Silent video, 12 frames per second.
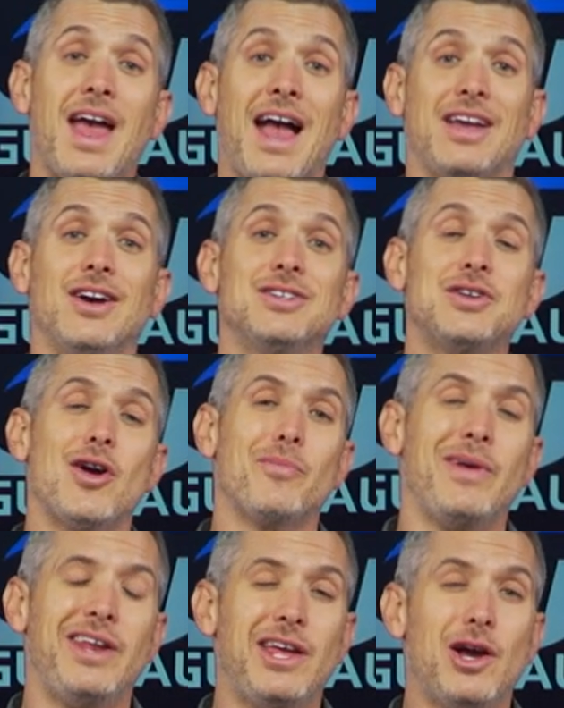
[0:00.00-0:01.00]
At Gun Talk
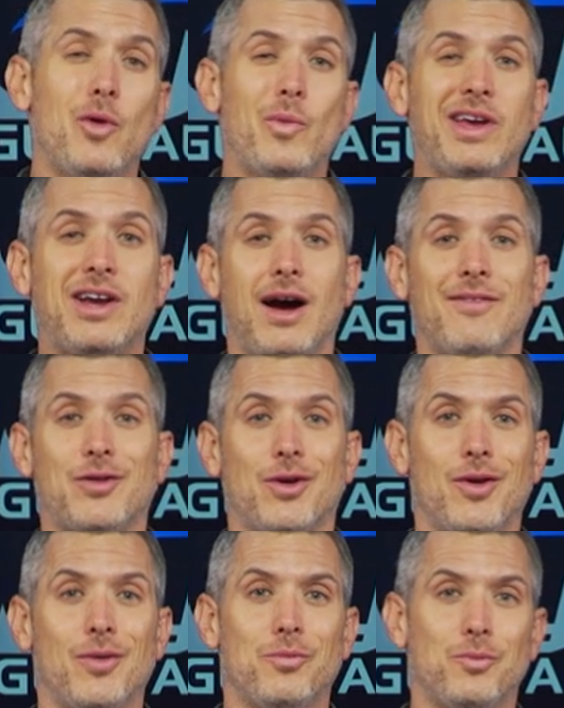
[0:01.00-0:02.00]
Media, we
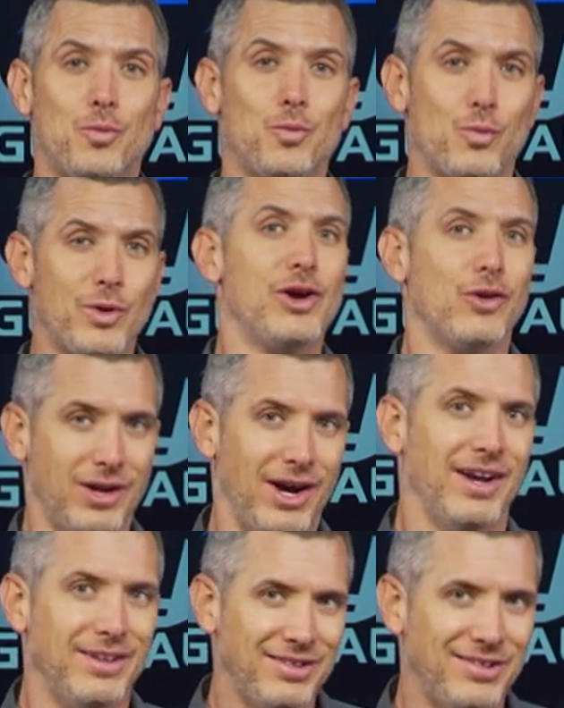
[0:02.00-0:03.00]
cover real
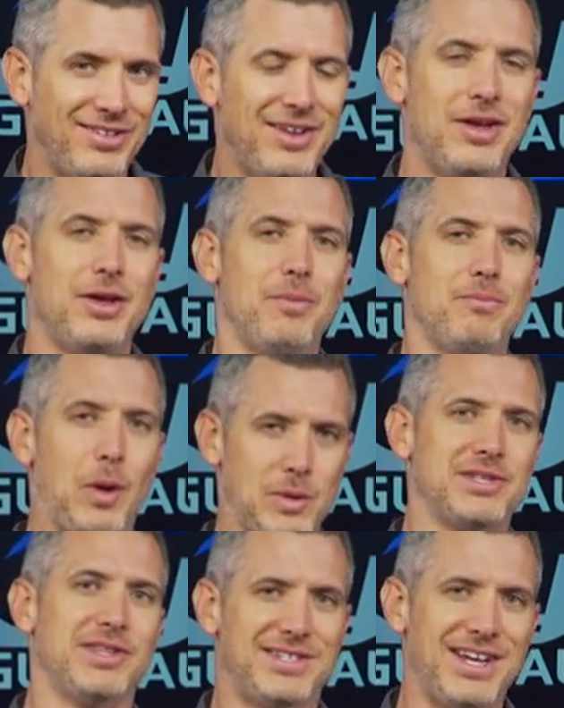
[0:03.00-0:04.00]
guns
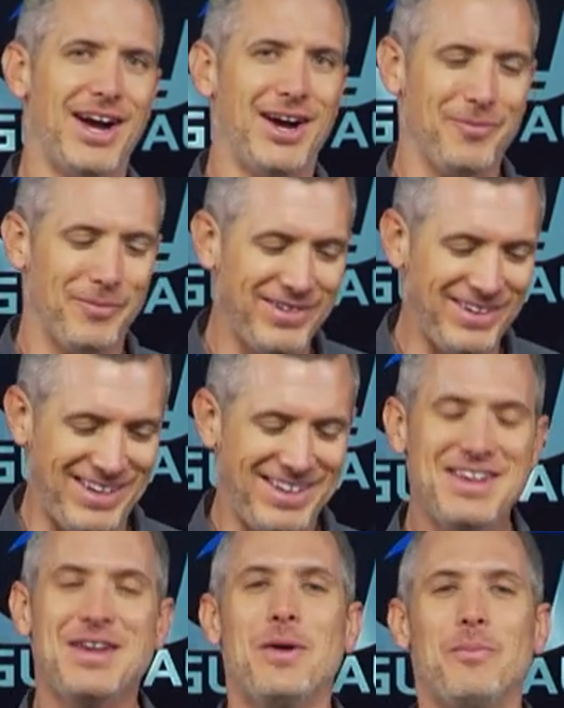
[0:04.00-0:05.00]
most of the time.
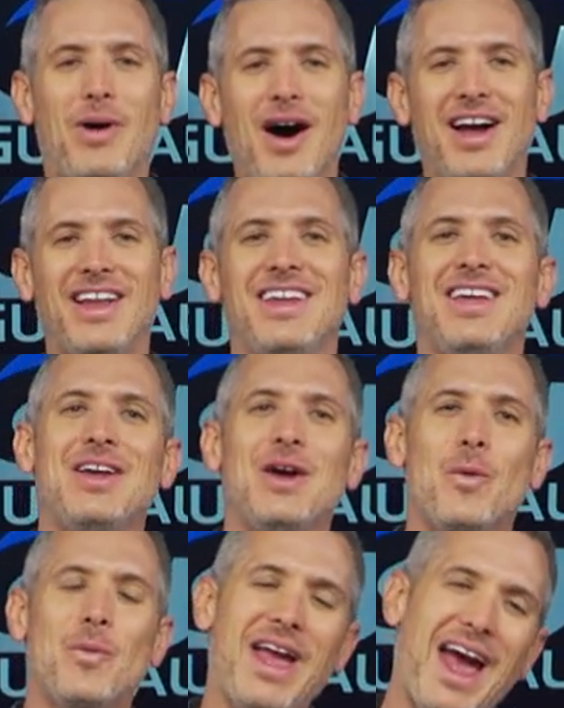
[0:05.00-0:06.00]
But
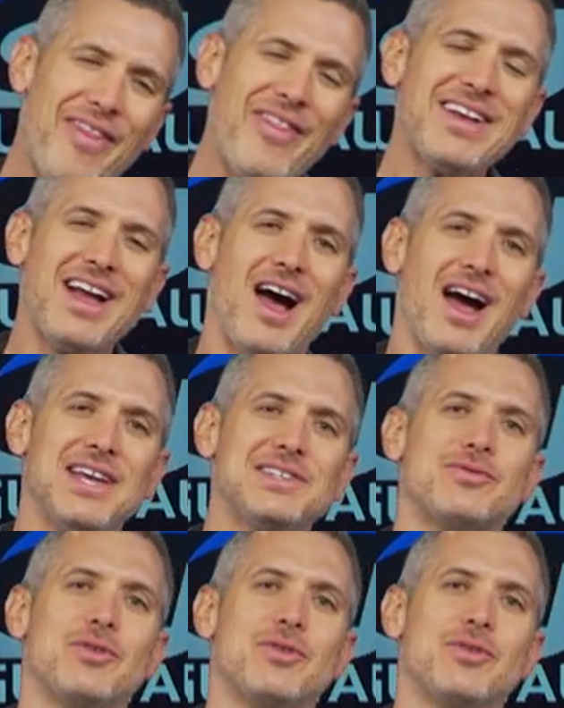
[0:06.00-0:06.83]
we had the guys